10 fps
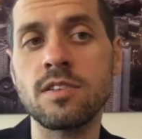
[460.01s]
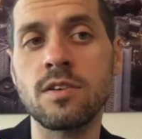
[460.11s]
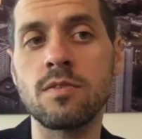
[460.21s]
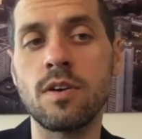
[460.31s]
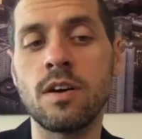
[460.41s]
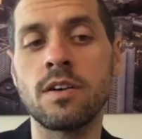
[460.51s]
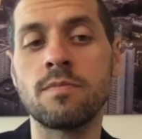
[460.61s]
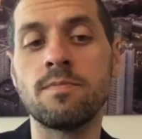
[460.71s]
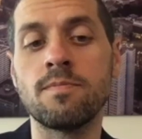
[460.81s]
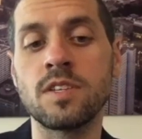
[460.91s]
So
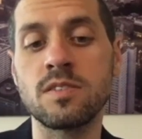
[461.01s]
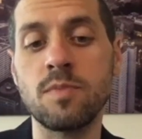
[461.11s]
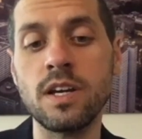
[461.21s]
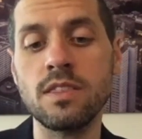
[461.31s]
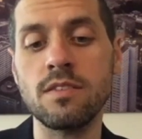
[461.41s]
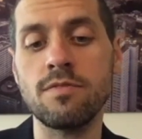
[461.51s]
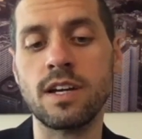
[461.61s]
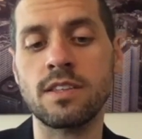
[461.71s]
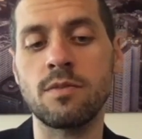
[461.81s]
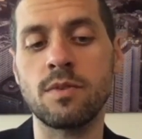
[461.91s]
are despite the
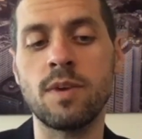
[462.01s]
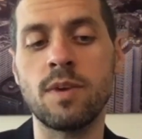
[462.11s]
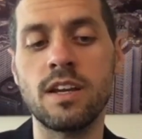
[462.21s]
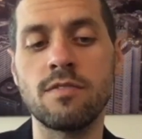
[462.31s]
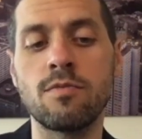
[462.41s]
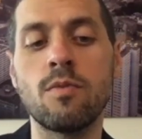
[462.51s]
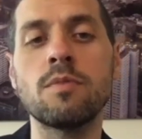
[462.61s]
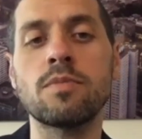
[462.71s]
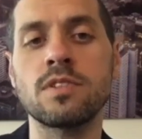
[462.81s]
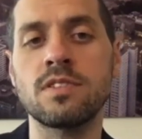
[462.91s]
fact that we might have
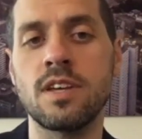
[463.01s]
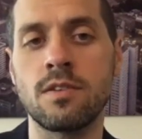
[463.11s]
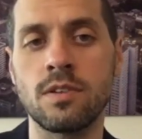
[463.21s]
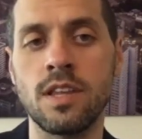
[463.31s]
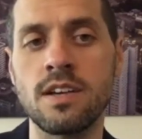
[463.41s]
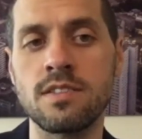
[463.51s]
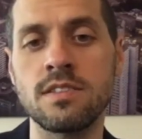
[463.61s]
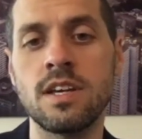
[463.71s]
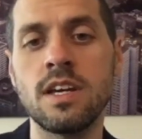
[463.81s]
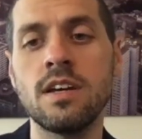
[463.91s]
one percent or less